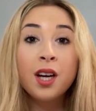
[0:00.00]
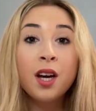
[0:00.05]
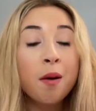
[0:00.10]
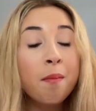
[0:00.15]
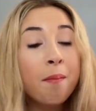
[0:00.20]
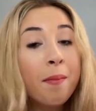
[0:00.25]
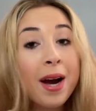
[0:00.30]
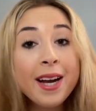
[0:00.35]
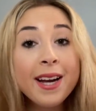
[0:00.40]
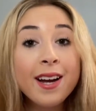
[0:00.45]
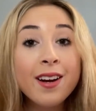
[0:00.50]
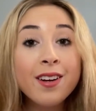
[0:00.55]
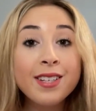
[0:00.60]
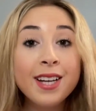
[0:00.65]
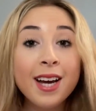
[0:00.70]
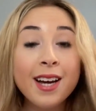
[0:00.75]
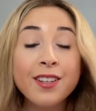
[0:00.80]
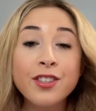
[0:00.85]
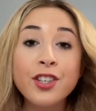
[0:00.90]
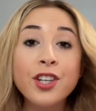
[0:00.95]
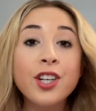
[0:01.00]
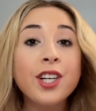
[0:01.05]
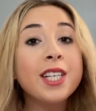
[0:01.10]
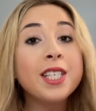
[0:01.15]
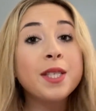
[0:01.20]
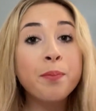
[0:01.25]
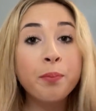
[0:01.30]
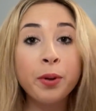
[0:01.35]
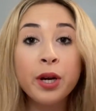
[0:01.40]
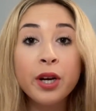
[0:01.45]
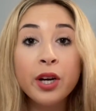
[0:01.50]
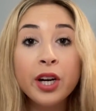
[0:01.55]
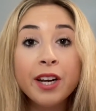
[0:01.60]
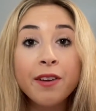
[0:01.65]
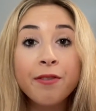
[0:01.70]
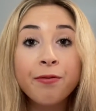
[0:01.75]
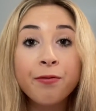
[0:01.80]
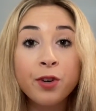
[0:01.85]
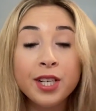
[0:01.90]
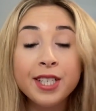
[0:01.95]
My hair texture is
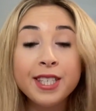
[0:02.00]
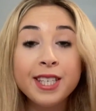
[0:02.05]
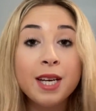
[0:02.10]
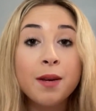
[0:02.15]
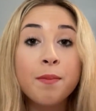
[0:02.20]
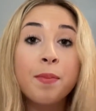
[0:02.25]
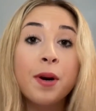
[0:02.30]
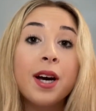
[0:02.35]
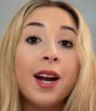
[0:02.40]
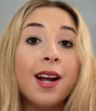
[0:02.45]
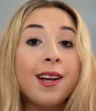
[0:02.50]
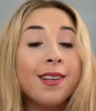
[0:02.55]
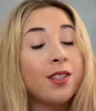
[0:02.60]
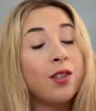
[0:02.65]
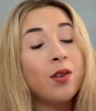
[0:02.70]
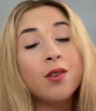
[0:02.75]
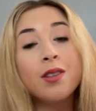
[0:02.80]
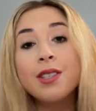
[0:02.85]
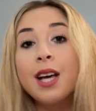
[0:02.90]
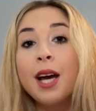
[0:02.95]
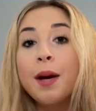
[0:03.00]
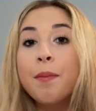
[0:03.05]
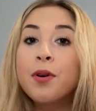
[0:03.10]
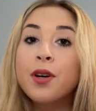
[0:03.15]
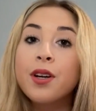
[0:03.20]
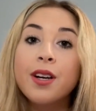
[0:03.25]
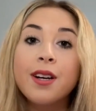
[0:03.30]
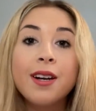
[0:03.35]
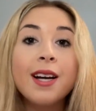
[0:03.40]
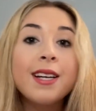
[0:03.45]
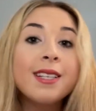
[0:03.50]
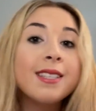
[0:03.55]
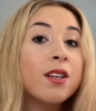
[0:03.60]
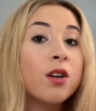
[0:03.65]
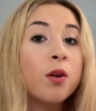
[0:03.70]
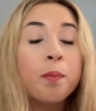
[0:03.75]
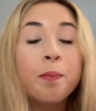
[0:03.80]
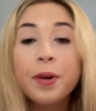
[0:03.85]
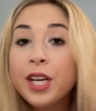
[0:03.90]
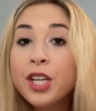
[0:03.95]
pretty frizzy, but as soon as I put a nice
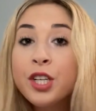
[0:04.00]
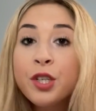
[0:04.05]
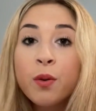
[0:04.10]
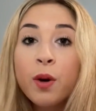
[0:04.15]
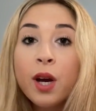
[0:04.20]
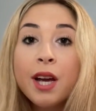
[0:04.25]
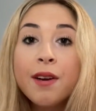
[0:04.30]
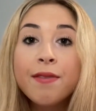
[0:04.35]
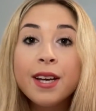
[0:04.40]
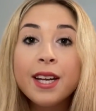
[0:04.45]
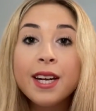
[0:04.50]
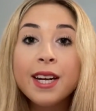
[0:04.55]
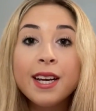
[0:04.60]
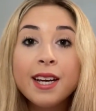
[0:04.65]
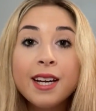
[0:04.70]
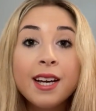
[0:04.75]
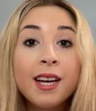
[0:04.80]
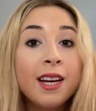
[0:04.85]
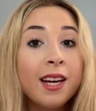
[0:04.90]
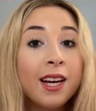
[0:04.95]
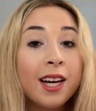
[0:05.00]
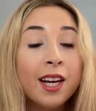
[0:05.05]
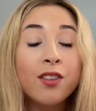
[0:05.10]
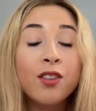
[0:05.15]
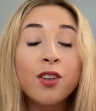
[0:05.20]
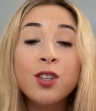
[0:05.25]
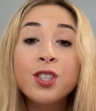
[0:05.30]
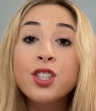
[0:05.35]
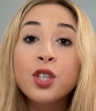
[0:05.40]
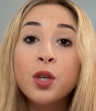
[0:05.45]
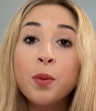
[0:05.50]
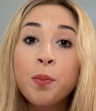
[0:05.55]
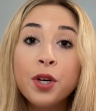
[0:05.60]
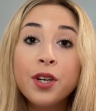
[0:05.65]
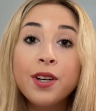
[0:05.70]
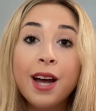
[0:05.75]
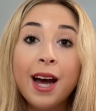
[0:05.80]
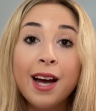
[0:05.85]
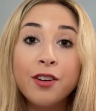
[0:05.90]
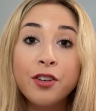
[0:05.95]
little beach wave in it, it looks super
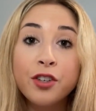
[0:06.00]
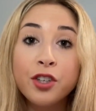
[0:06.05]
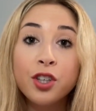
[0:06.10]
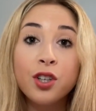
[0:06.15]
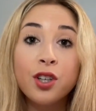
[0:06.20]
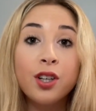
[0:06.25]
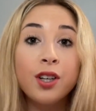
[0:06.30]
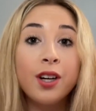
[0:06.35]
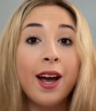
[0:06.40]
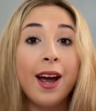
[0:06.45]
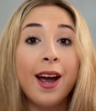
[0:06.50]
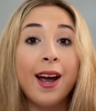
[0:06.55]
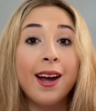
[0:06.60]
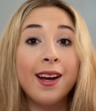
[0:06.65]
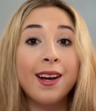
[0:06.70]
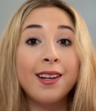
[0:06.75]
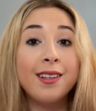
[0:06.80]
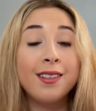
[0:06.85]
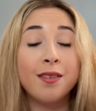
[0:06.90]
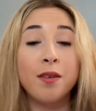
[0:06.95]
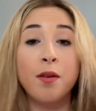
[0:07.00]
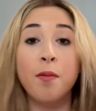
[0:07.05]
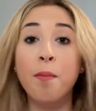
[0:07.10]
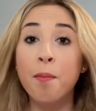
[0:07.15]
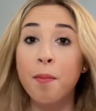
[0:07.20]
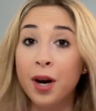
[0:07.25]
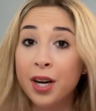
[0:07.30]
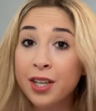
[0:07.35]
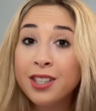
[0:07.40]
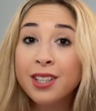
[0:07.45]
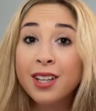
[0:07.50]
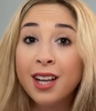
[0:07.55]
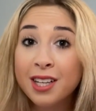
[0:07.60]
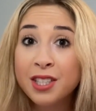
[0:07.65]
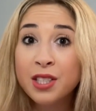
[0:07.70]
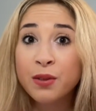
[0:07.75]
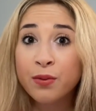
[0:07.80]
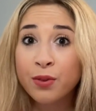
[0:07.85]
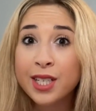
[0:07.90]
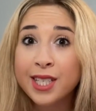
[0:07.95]
natural and much
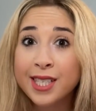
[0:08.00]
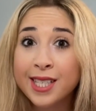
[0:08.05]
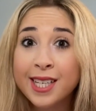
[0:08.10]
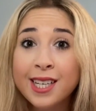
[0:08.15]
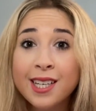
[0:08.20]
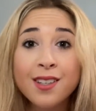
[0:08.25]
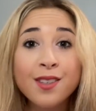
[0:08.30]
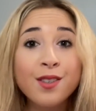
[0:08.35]
less frizzy.